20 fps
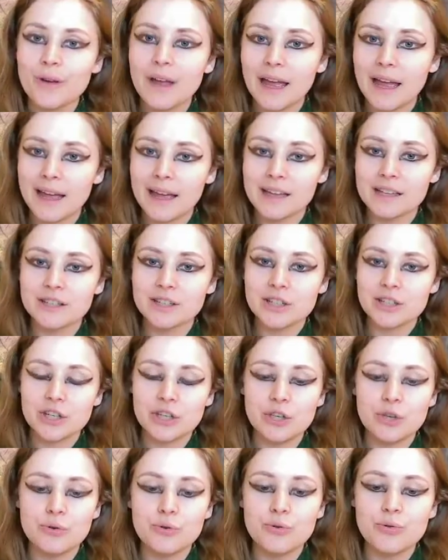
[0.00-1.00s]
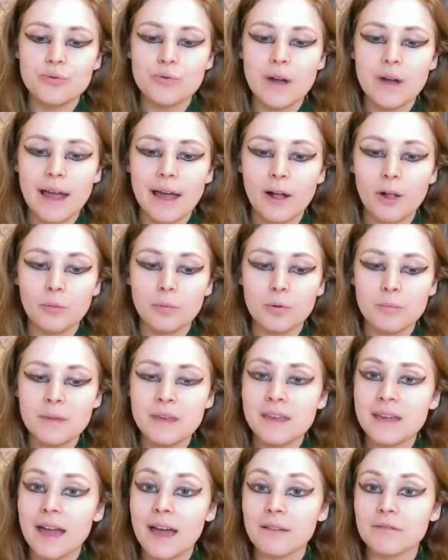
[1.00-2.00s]
and you help
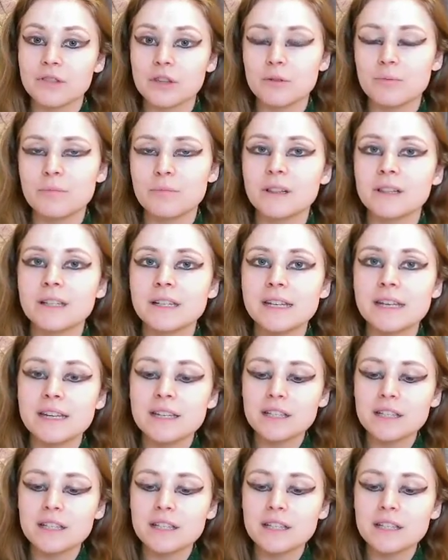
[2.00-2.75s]
me have the ability